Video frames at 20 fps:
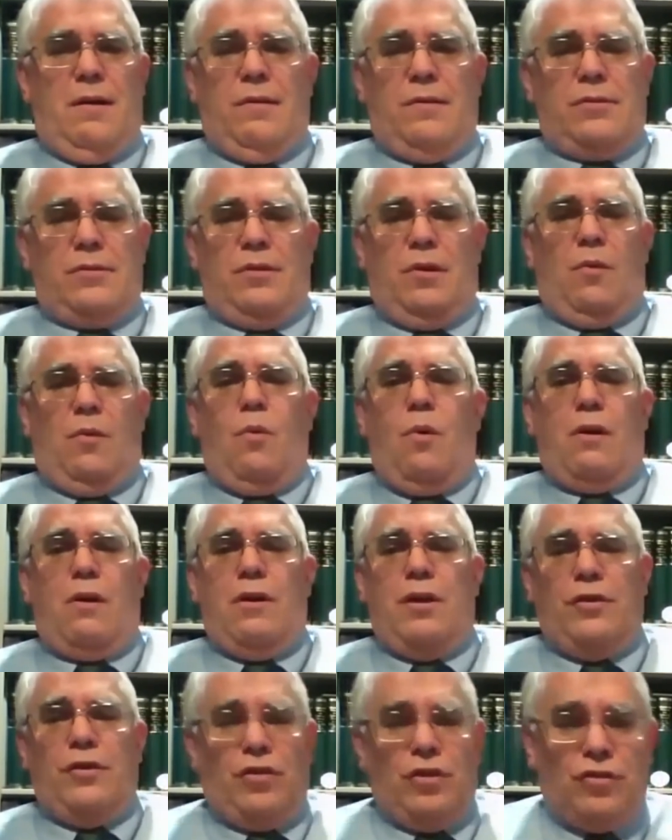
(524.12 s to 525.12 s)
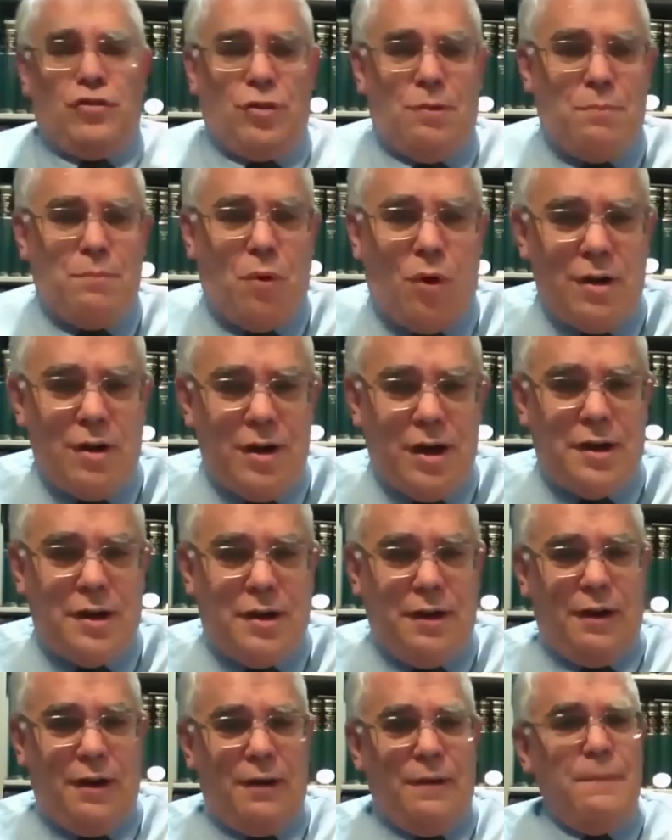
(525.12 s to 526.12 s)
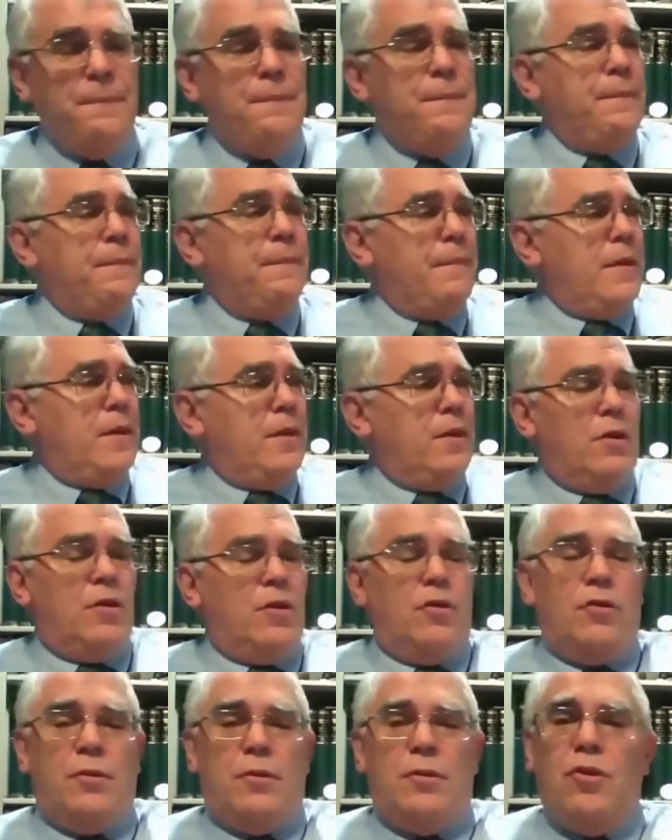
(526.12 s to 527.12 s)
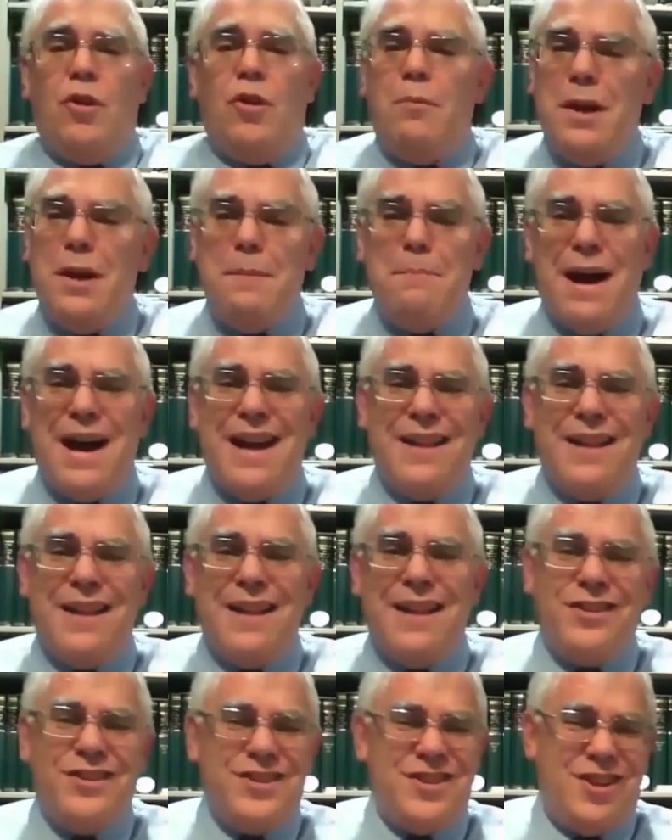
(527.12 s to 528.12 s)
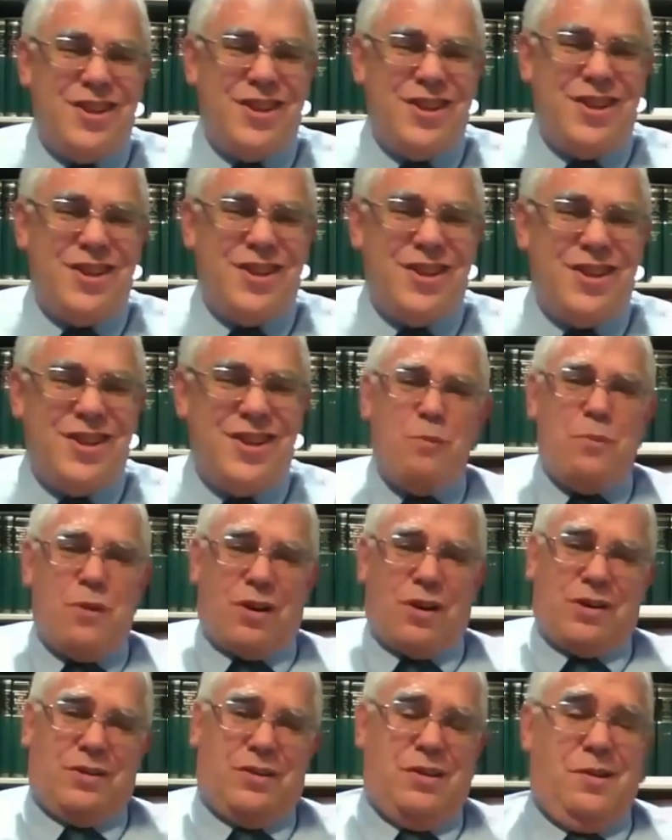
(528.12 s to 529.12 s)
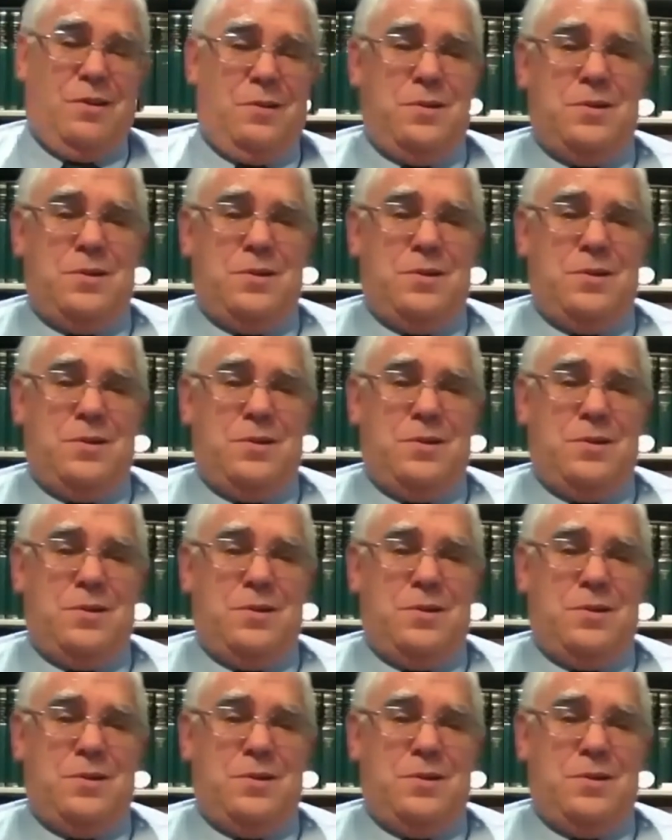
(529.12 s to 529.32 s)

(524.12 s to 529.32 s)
Warren is insubordinate here. Nobody bothers to do the homework, though.